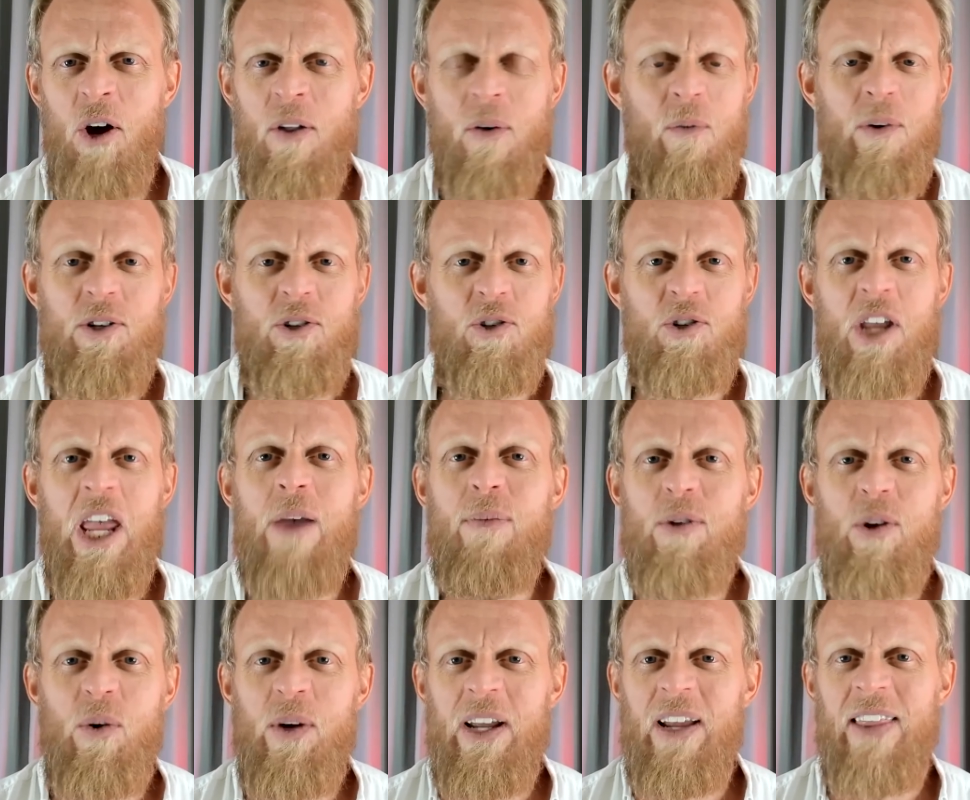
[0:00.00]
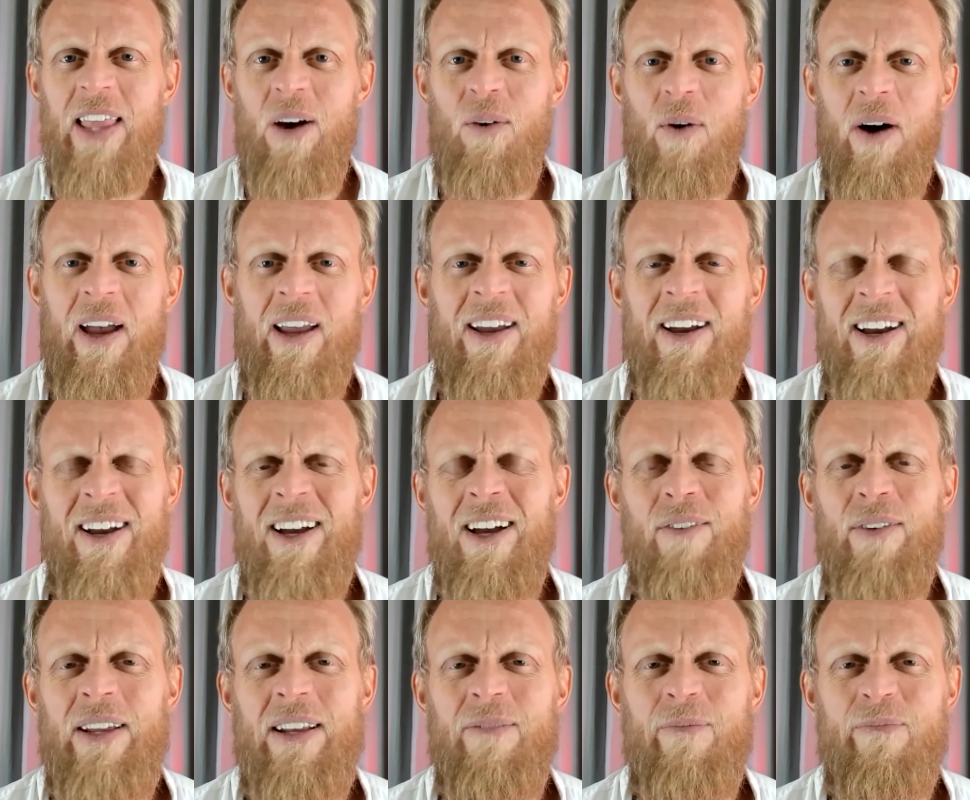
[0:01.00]
We should keep doing it that way. I
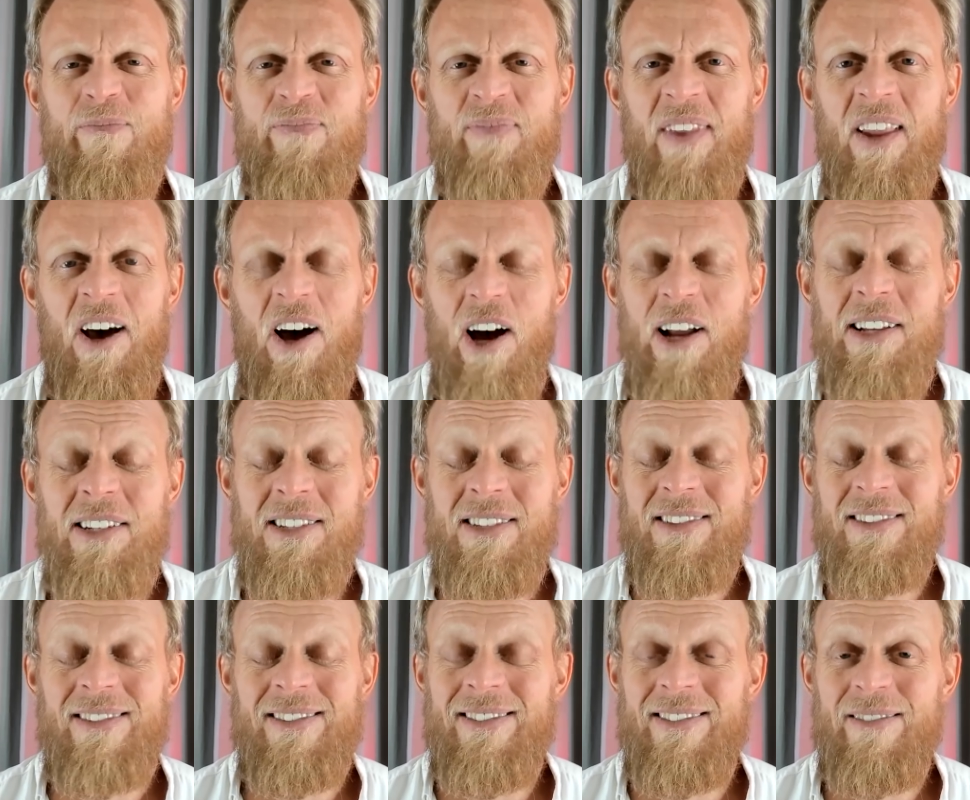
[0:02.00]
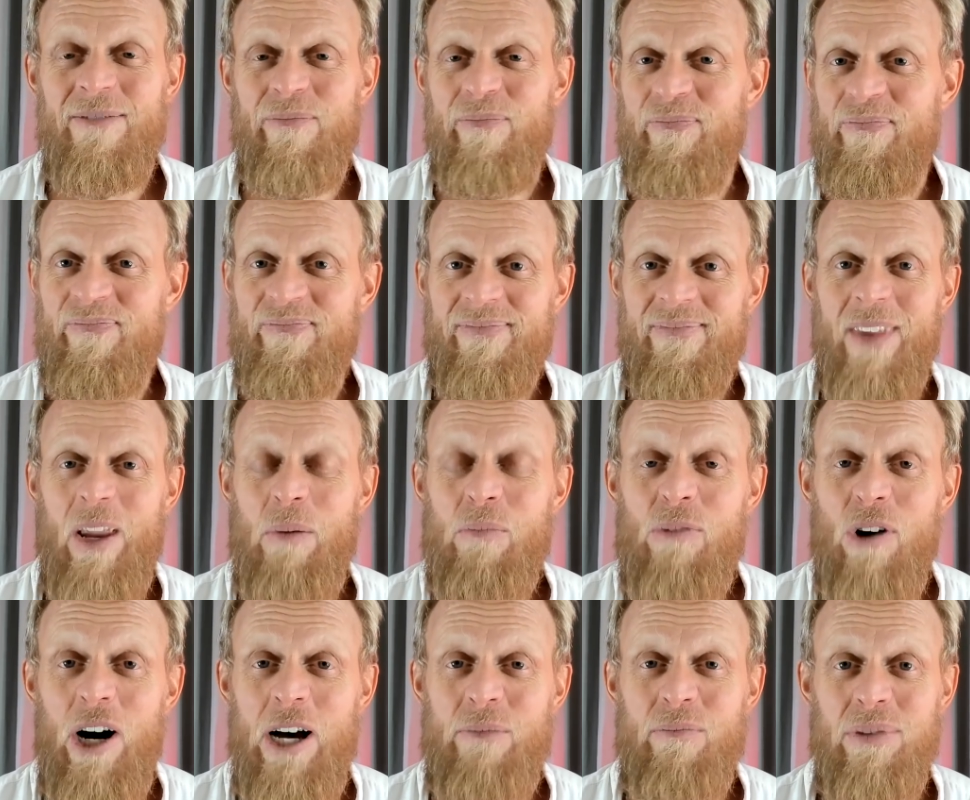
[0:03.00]
mean, I just
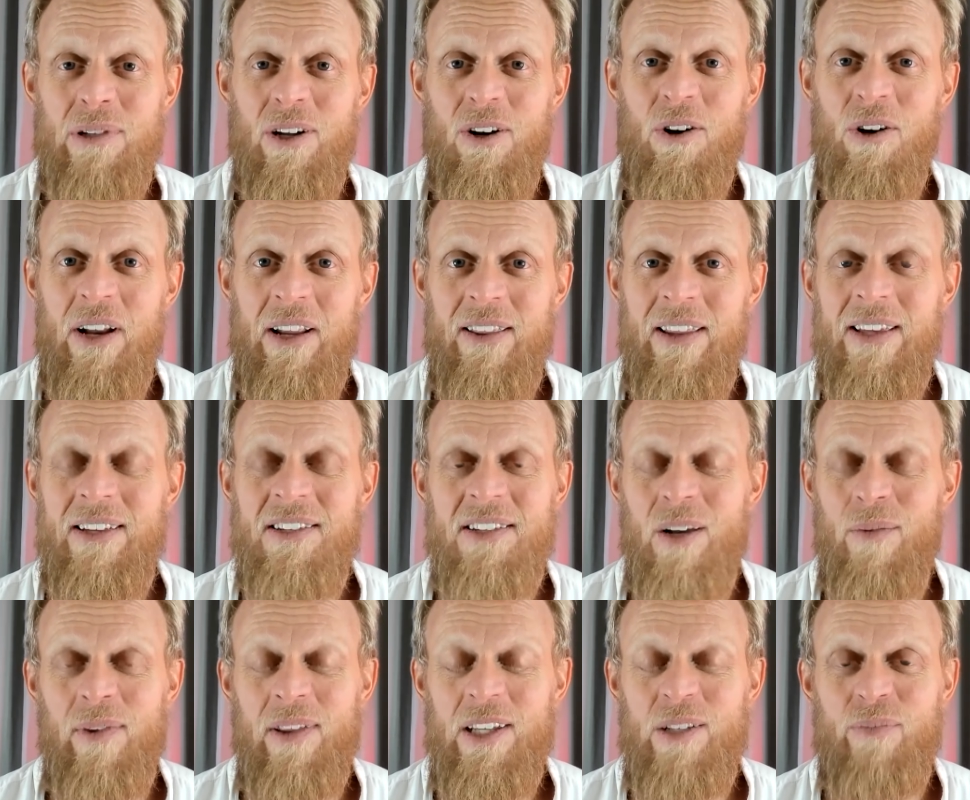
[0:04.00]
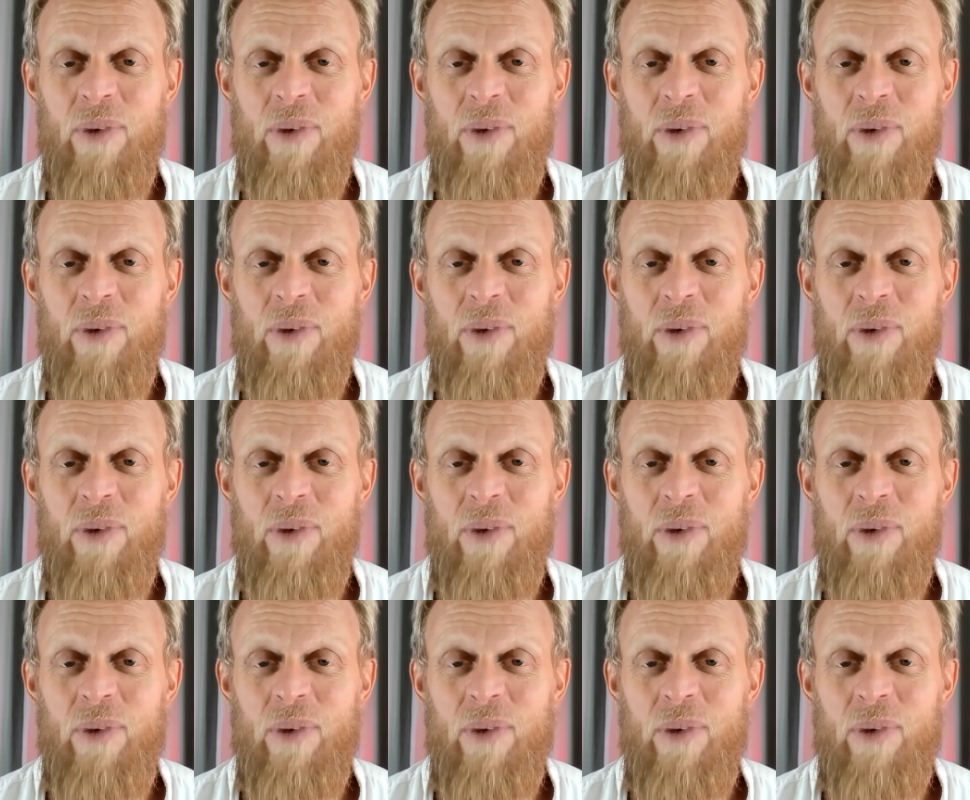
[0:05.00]
mind blown at these, some of these